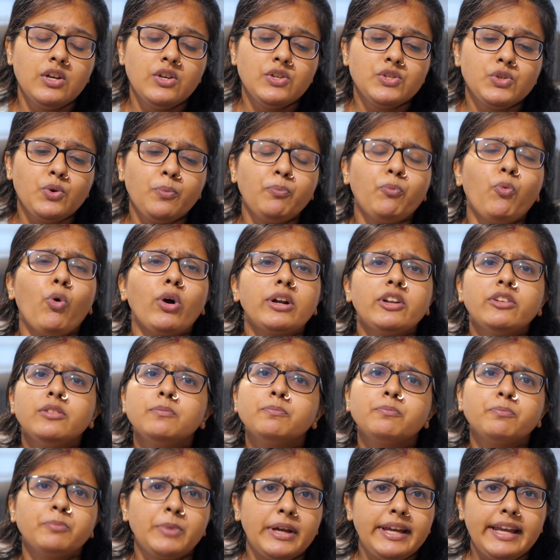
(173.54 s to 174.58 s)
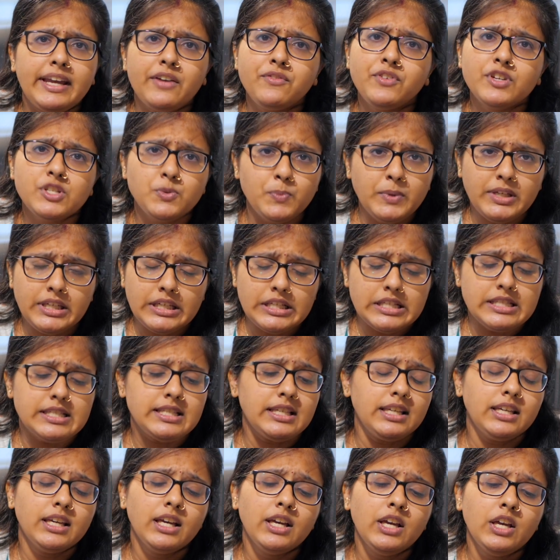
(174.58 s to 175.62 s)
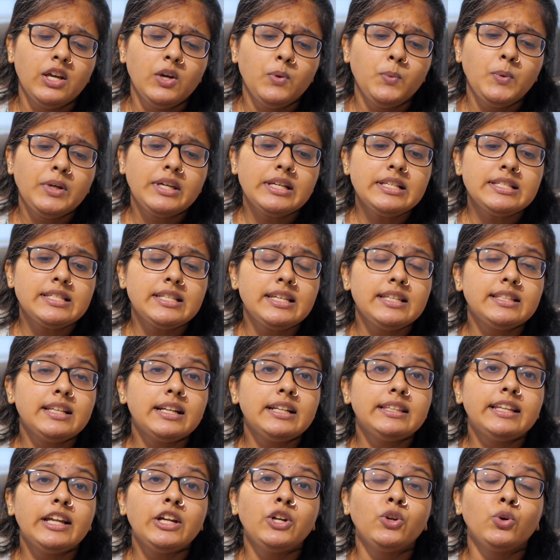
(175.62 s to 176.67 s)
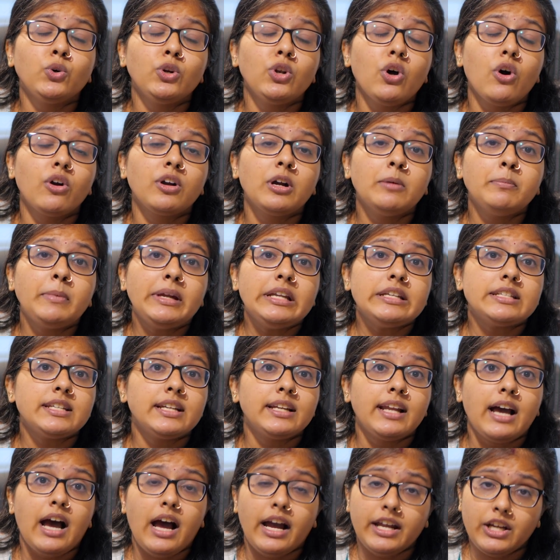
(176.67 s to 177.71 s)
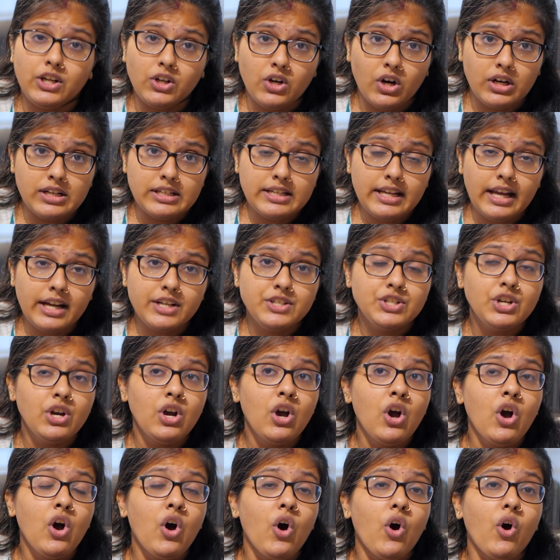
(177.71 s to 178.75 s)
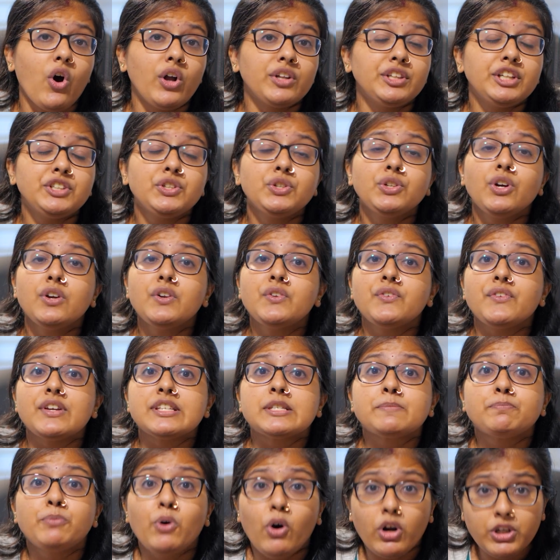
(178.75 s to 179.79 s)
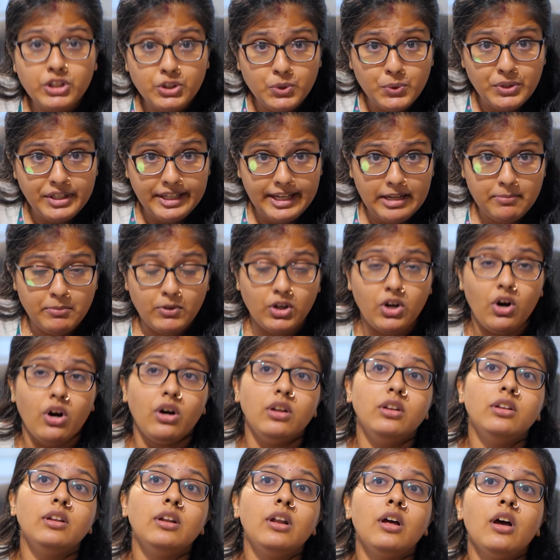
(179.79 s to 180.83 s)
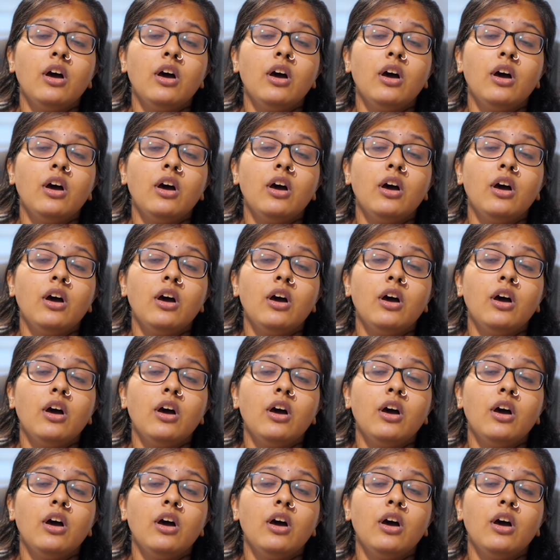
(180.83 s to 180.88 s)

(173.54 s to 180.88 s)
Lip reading: So what are behaviors we can see? We can see that they no longer maintain eye contact or they do not respond to name call.